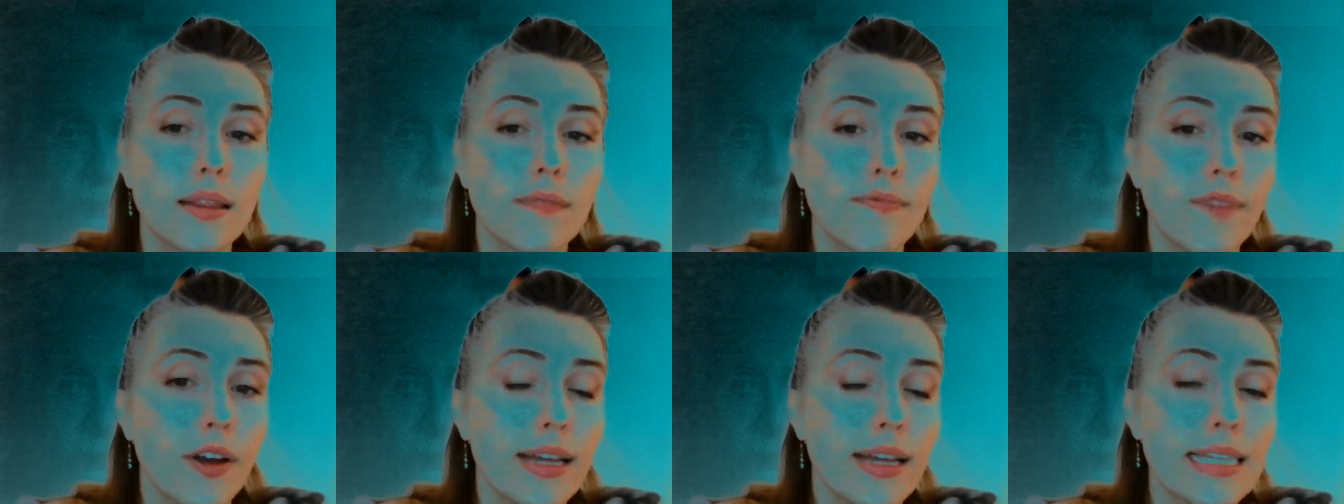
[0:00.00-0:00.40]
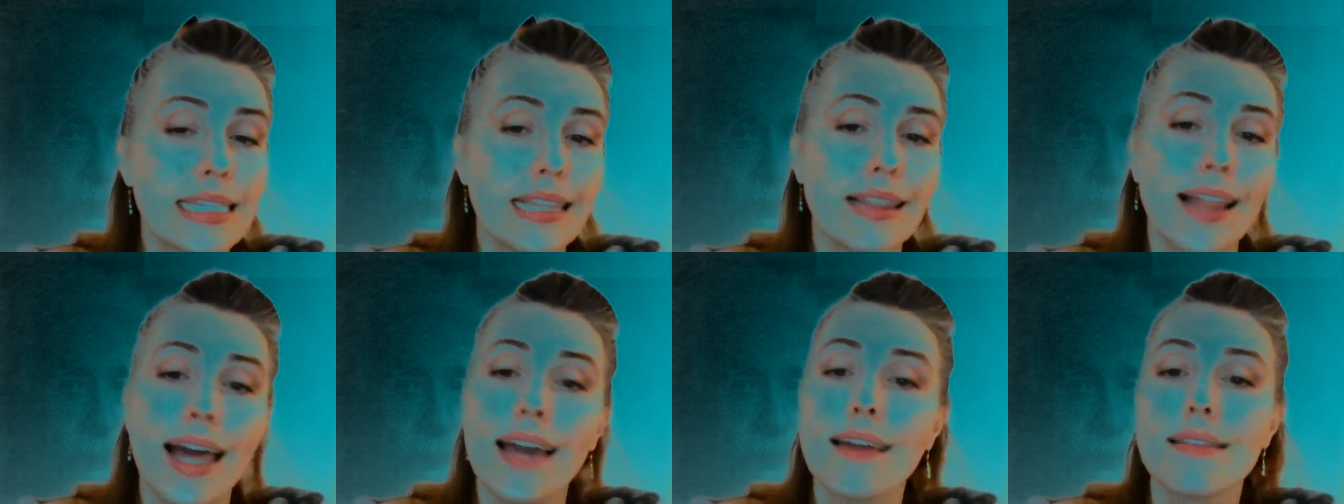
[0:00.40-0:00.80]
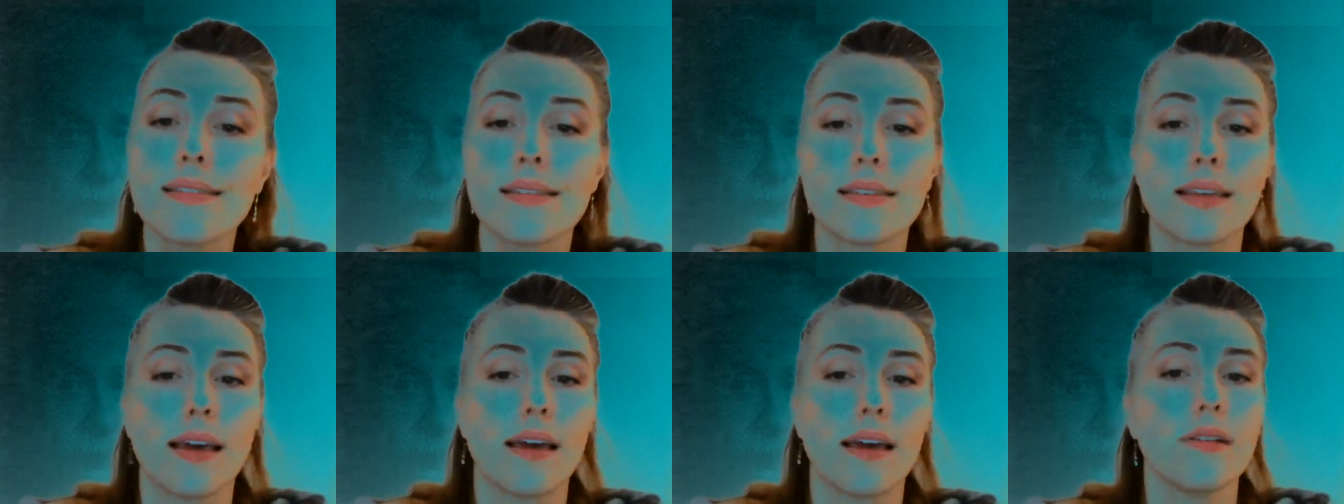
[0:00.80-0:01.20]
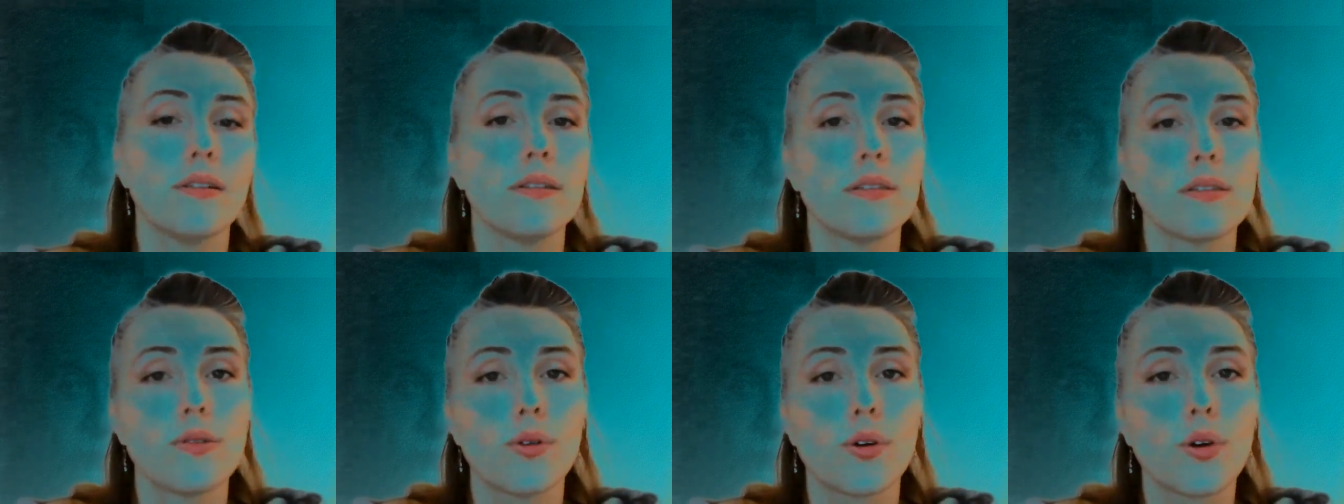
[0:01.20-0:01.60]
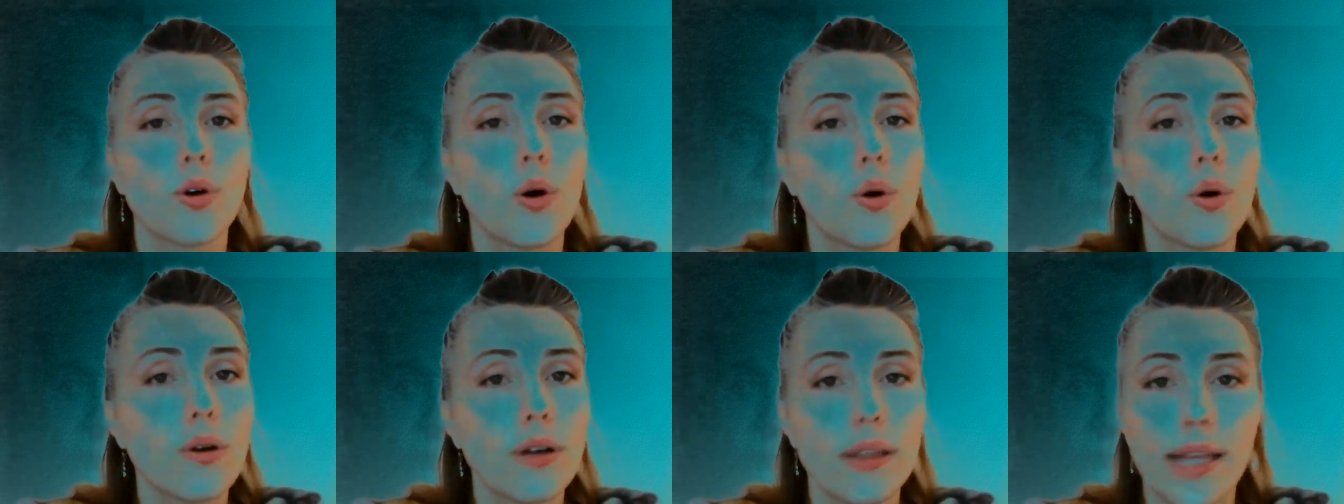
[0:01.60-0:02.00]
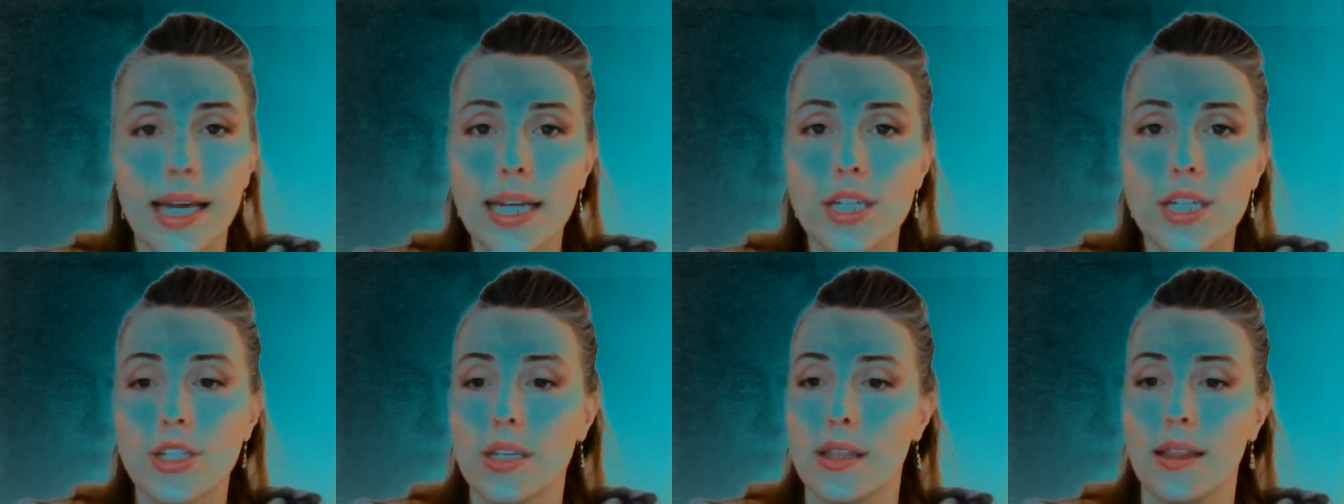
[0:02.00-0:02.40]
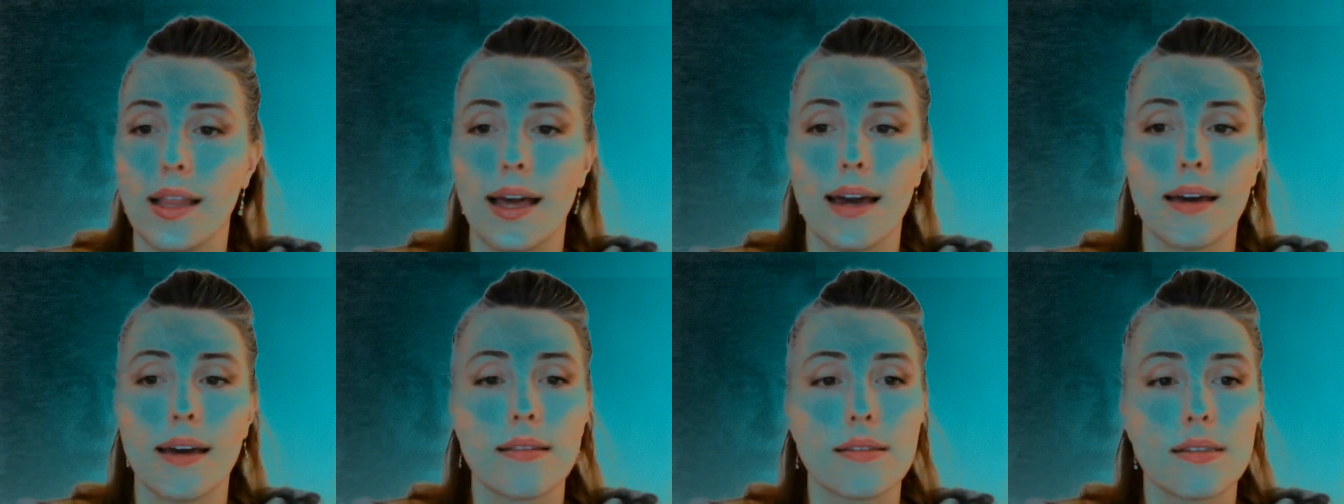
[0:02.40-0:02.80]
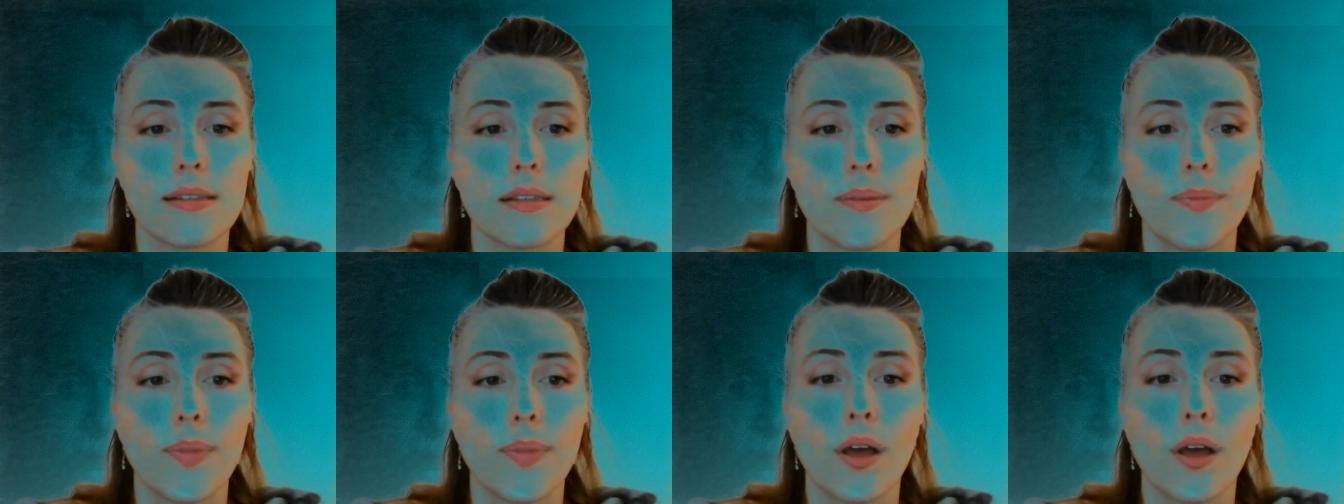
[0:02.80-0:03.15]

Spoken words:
various length scales or correlation lengths